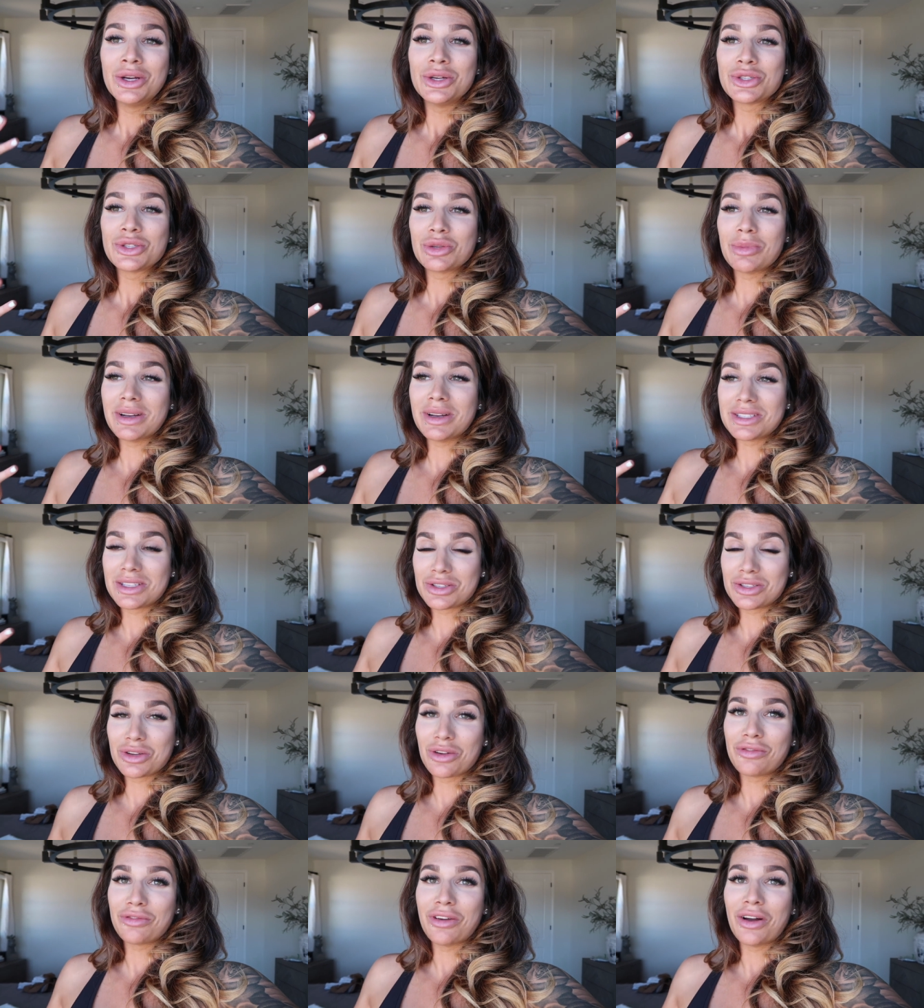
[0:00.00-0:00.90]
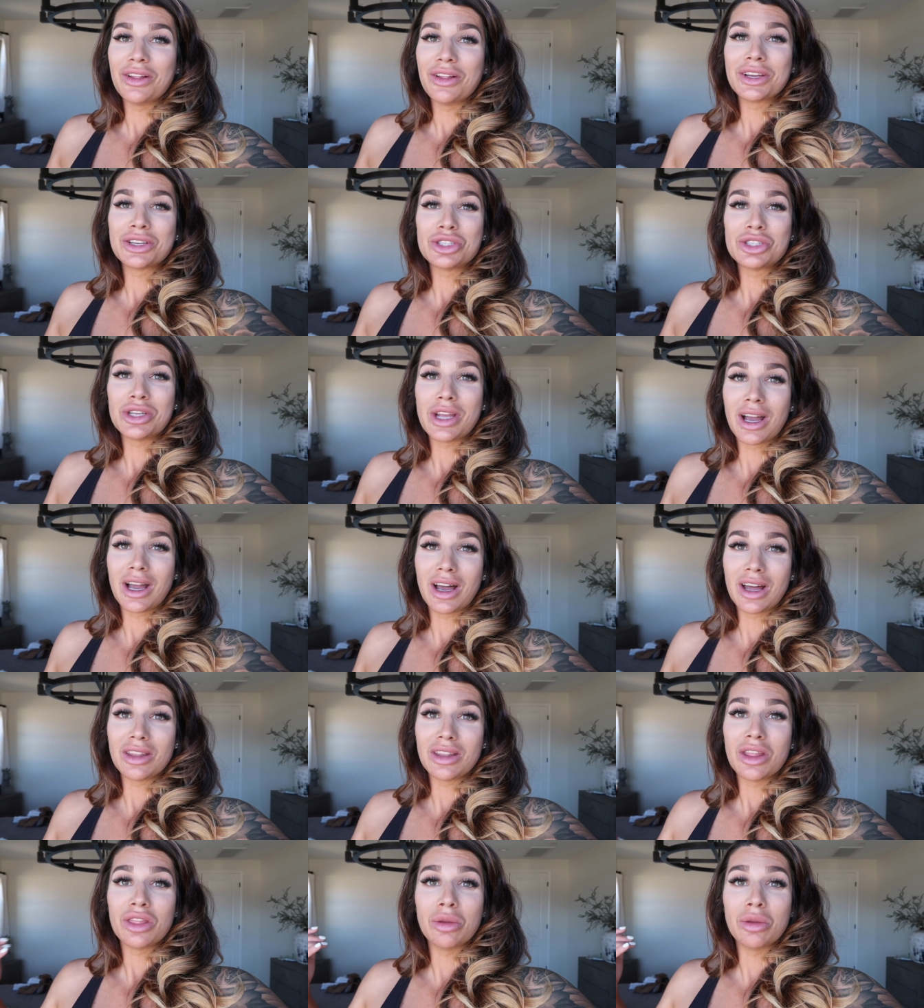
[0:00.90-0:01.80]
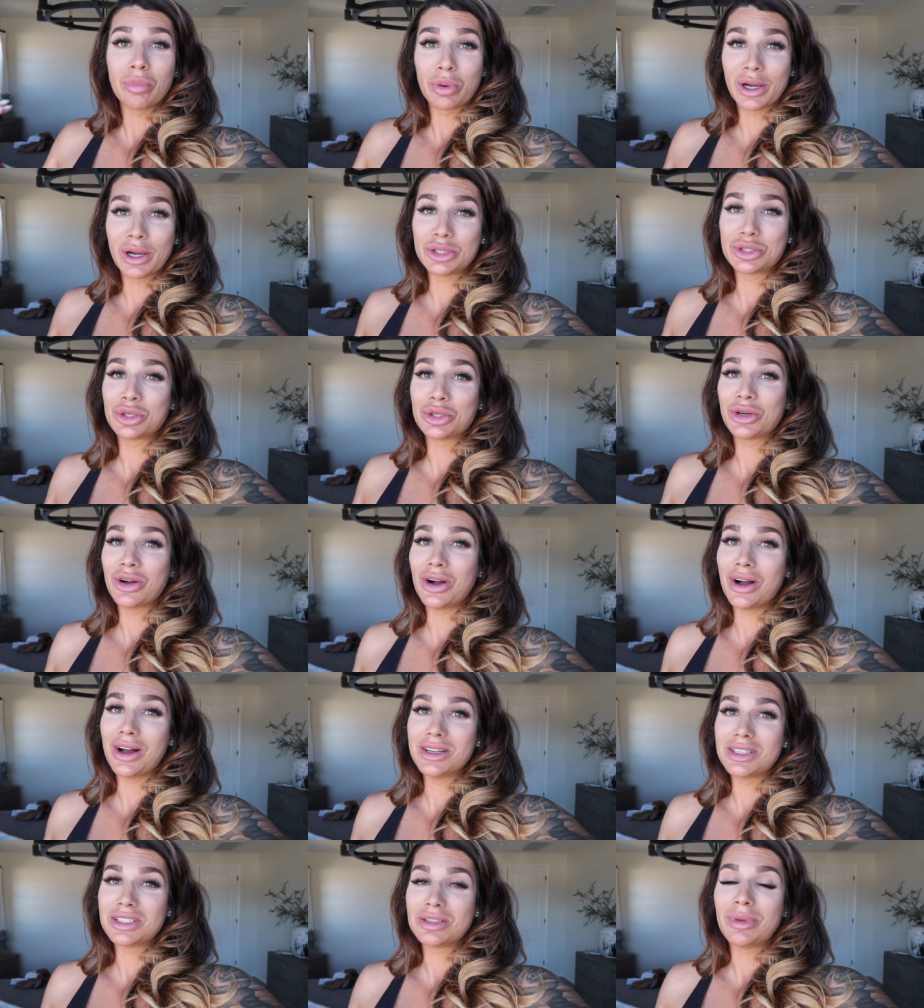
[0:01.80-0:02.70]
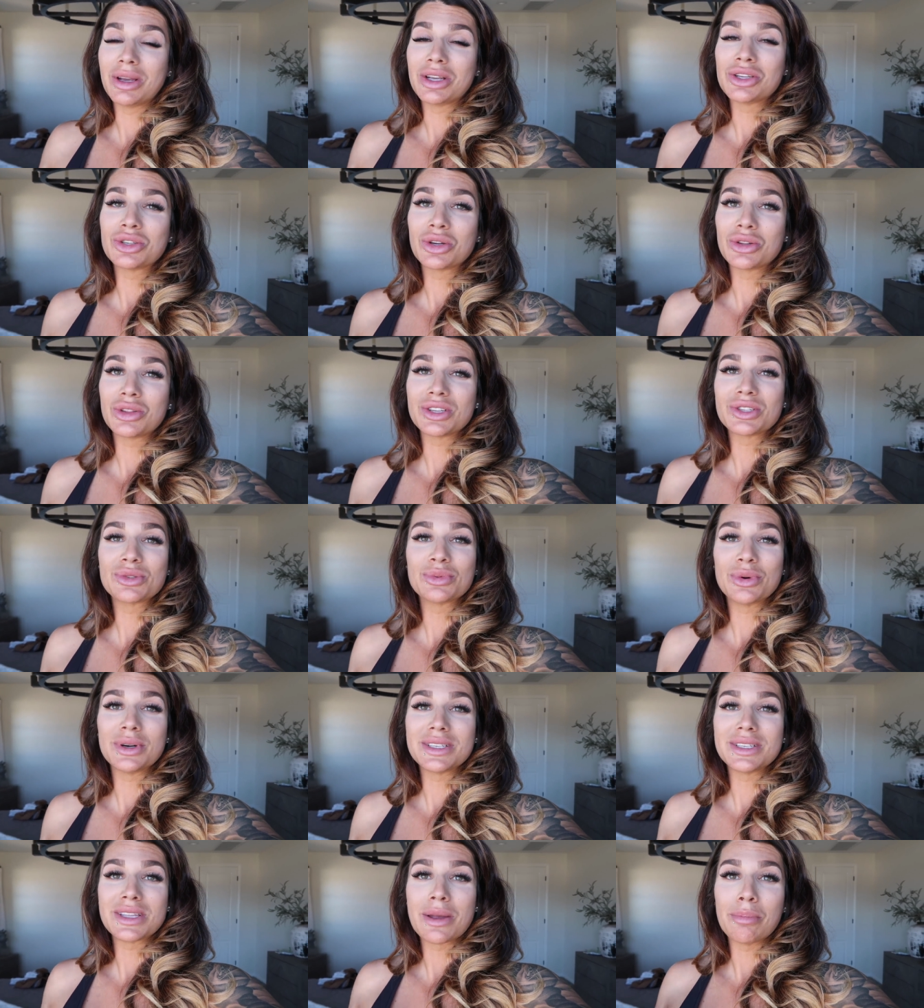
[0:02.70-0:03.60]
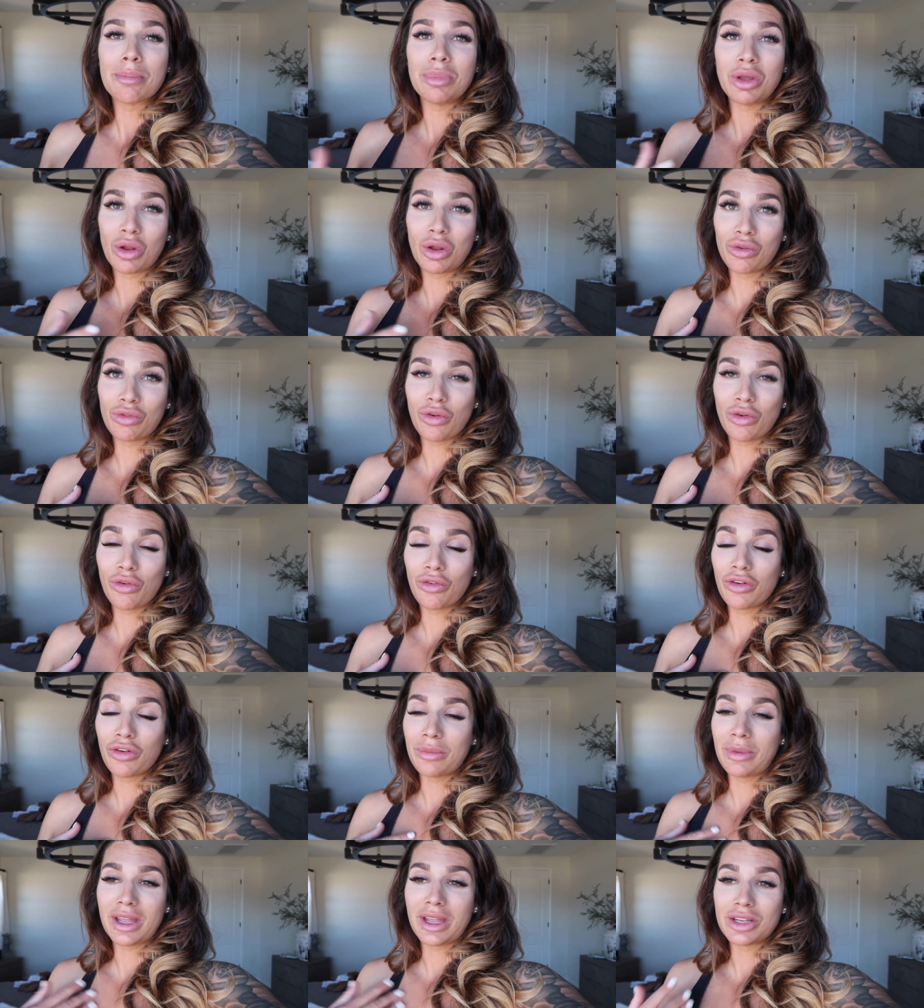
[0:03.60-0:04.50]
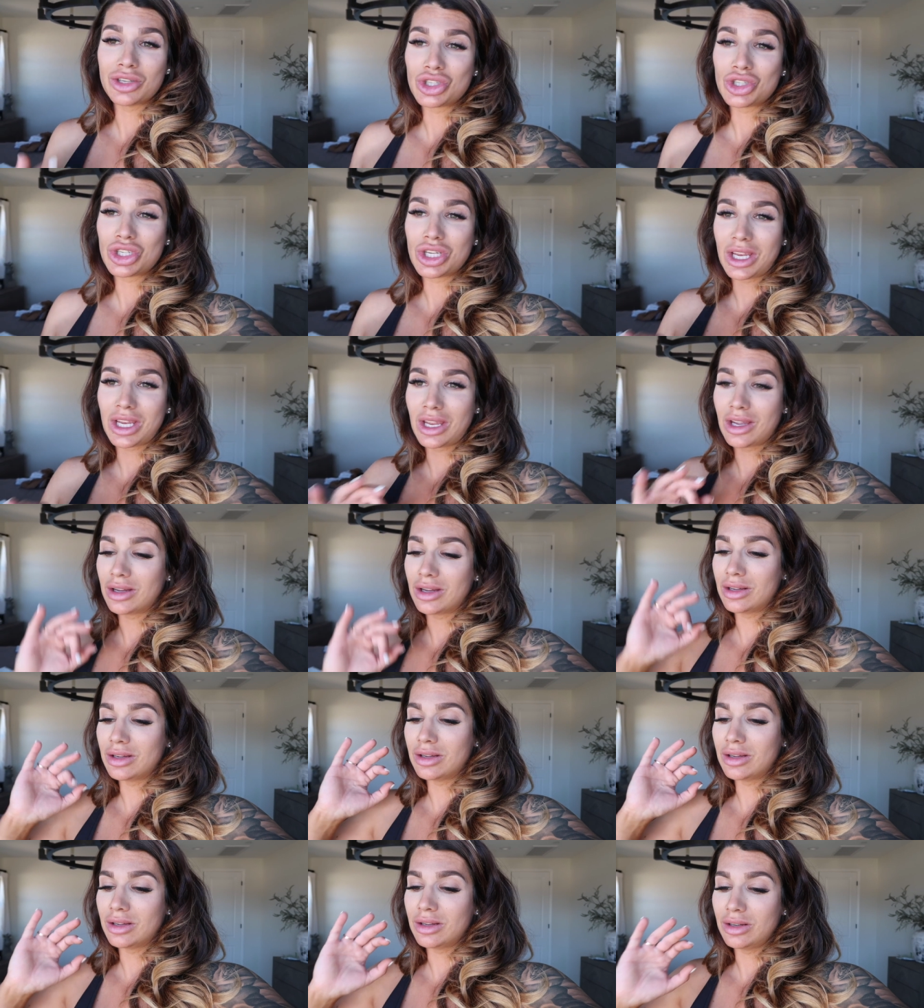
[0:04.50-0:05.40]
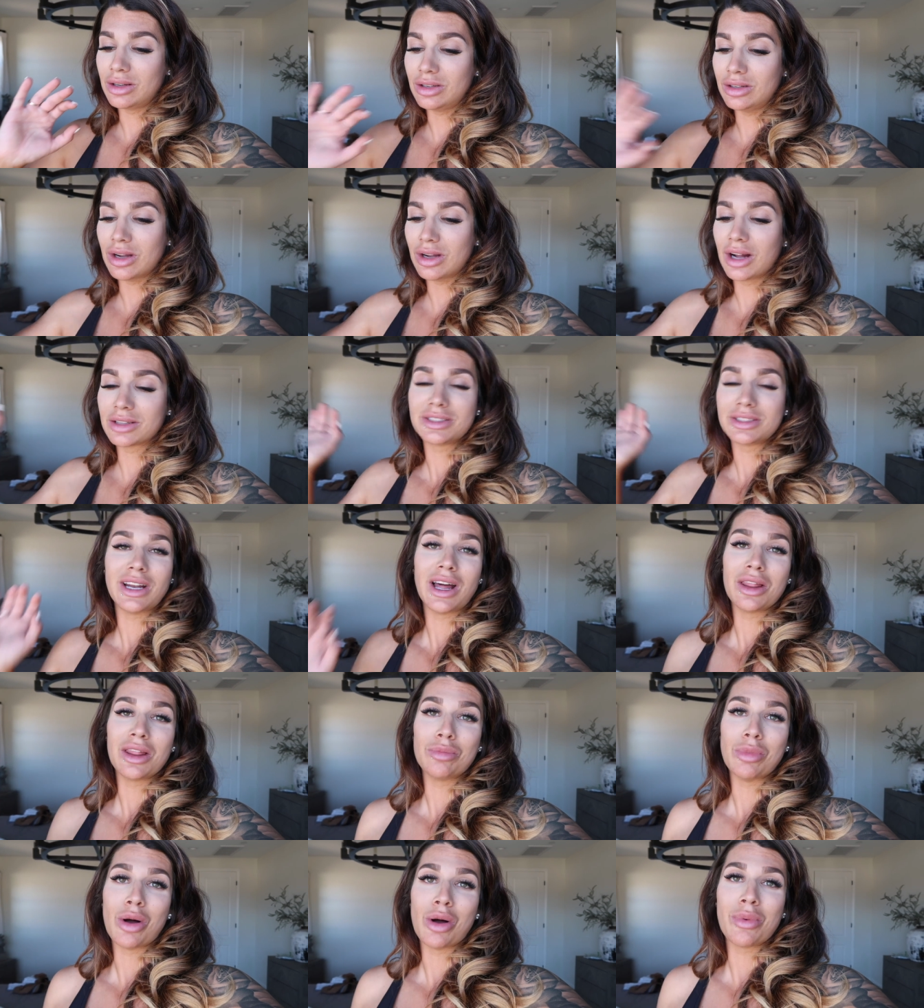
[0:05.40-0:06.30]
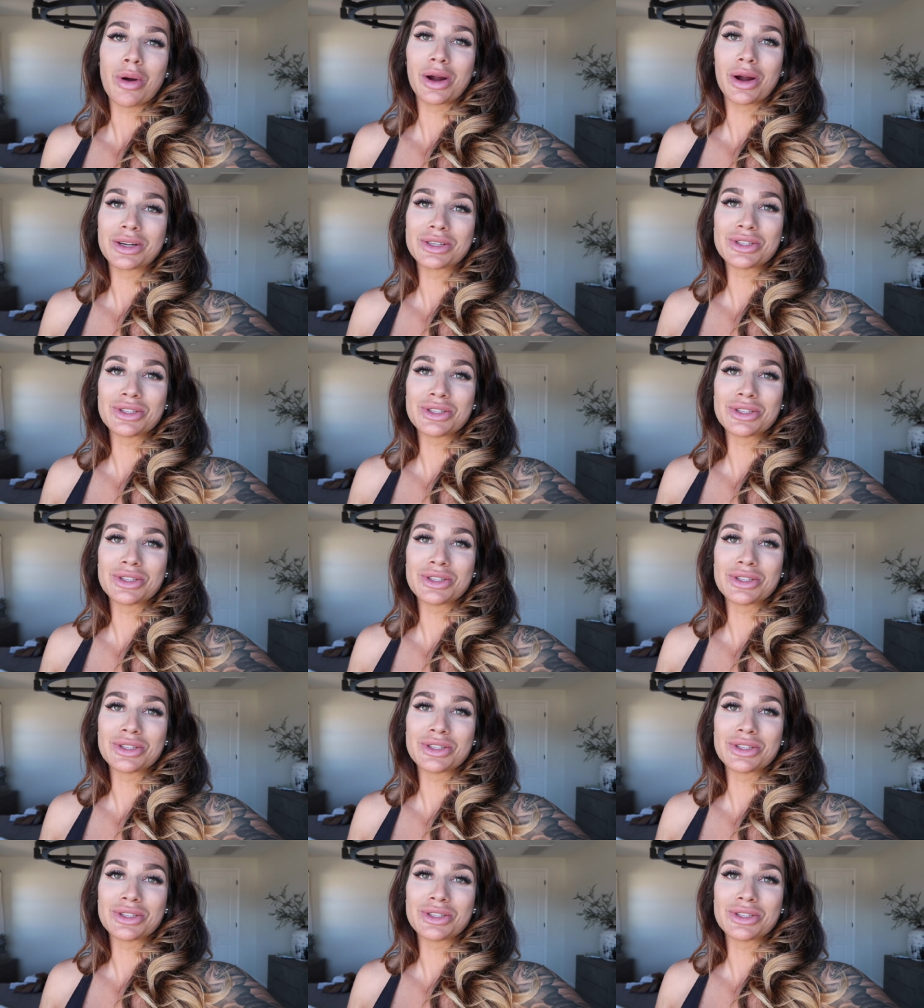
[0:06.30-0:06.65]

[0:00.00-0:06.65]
So my sister felt like she had the pressure on to make sure this was beautiful for me, and she knocked it out of the ballpark.